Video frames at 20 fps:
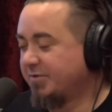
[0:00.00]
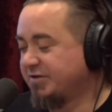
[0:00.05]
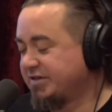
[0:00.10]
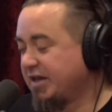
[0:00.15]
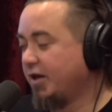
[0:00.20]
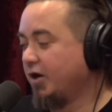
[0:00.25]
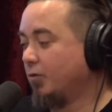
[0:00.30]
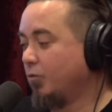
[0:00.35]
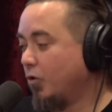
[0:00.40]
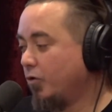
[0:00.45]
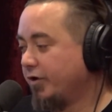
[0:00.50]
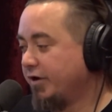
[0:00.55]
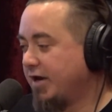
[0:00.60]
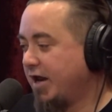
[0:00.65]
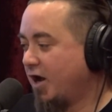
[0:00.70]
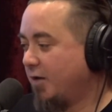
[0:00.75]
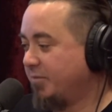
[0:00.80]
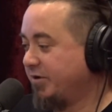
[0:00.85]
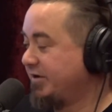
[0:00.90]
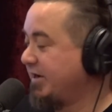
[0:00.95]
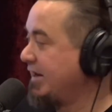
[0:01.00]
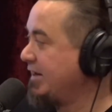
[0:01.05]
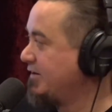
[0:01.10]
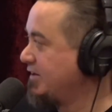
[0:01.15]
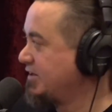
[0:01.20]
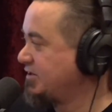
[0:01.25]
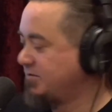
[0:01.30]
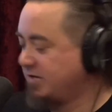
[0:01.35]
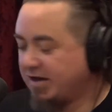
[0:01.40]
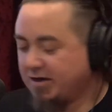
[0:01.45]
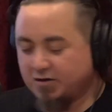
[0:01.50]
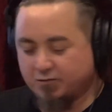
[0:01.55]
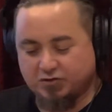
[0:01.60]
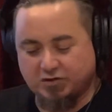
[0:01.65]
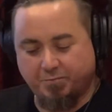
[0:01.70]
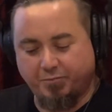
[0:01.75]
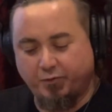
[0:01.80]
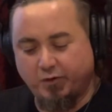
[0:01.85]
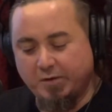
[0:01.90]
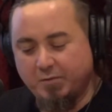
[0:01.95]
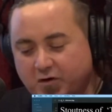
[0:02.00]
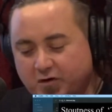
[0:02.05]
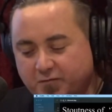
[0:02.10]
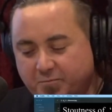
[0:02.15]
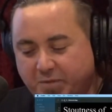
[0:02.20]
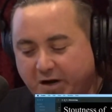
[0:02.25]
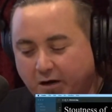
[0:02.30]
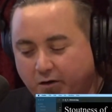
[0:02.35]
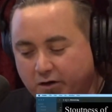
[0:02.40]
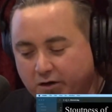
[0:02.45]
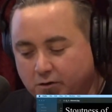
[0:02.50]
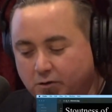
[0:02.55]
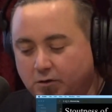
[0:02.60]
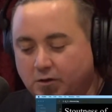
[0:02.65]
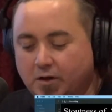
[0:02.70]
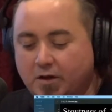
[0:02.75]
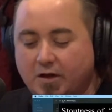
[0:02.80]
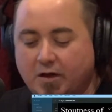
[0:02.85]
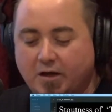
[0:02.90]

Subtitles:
It's underwater now, but and it was a primitive burial.